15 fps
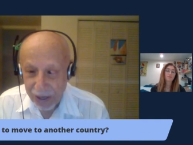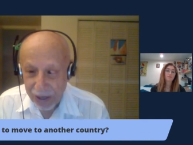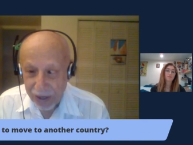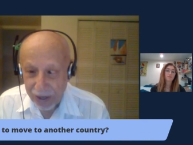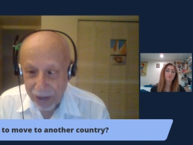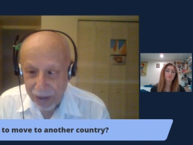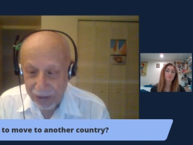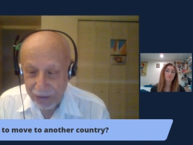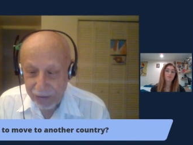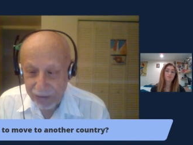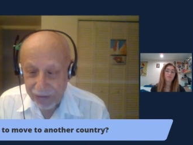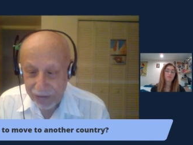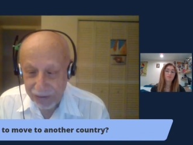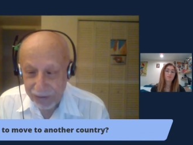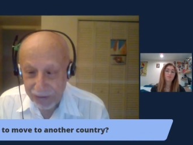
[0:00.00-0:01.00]
and
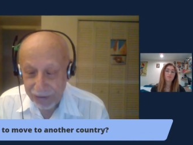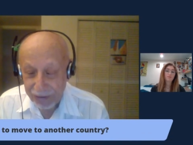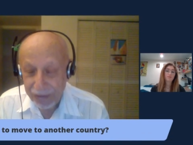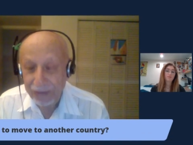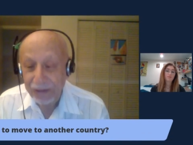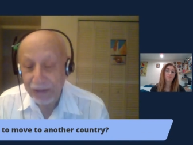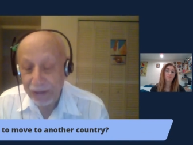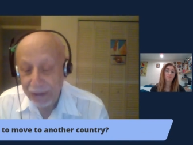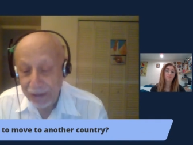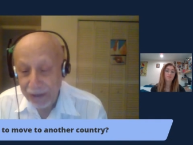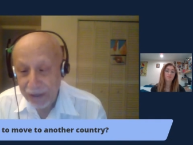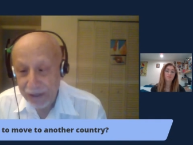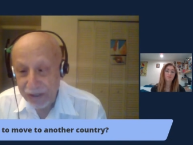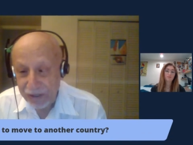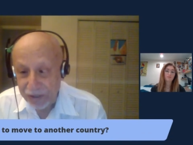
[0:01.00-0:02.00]
uh,
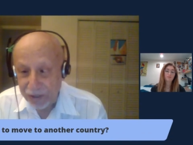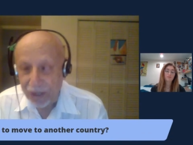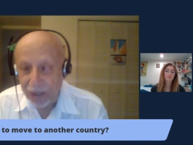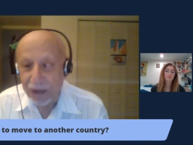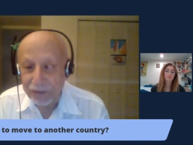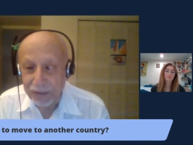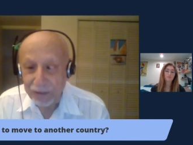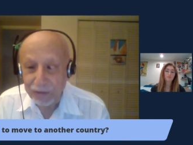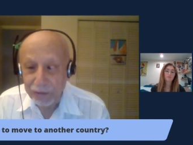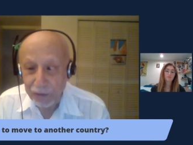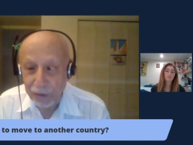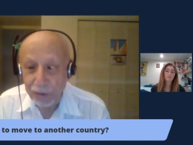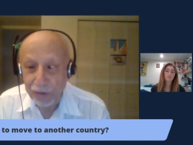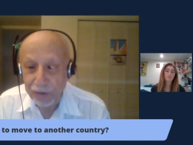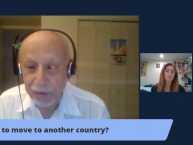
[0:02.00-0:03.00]
started to
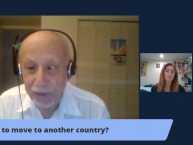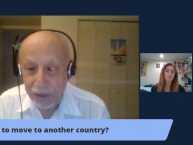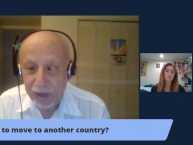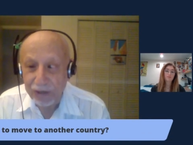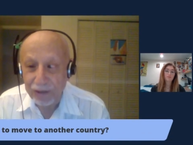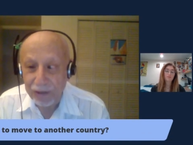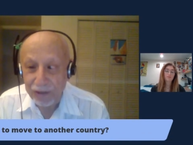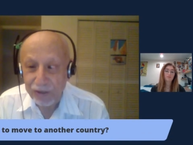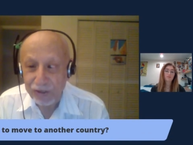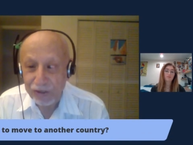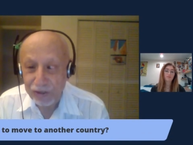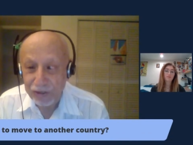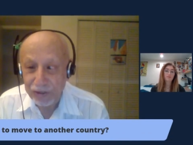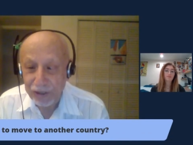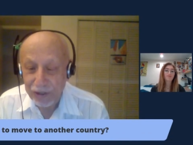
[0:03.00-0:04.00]
learn English,
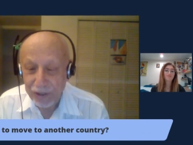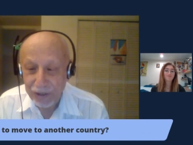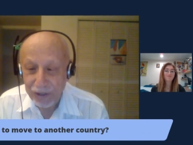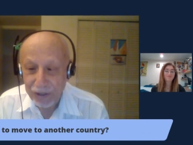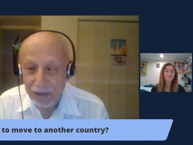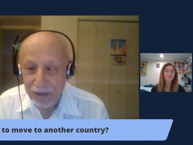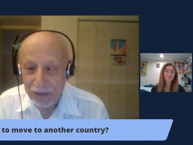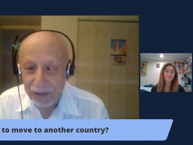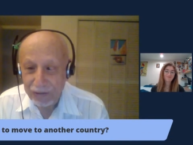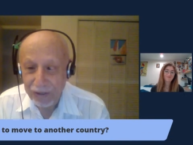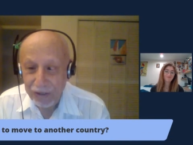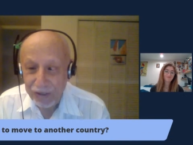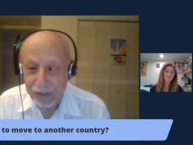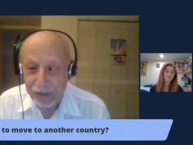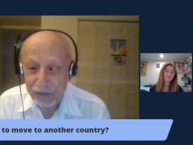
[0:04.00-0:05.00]

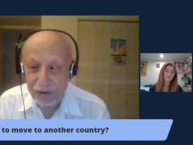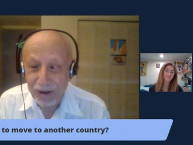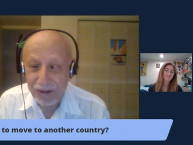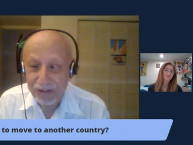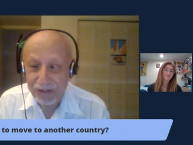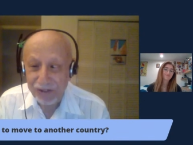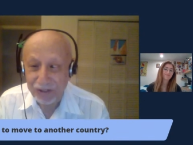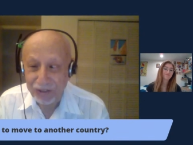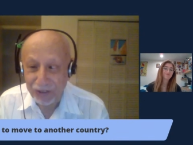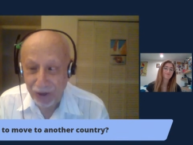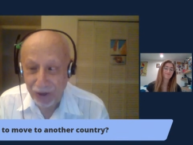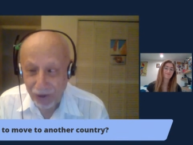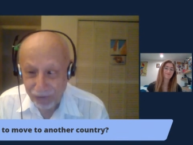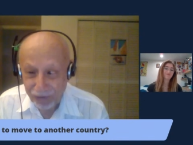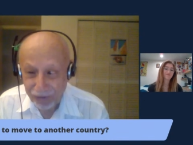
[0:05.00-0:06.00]
which was
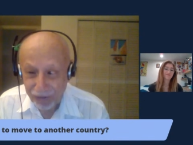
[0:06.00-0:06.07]
tough.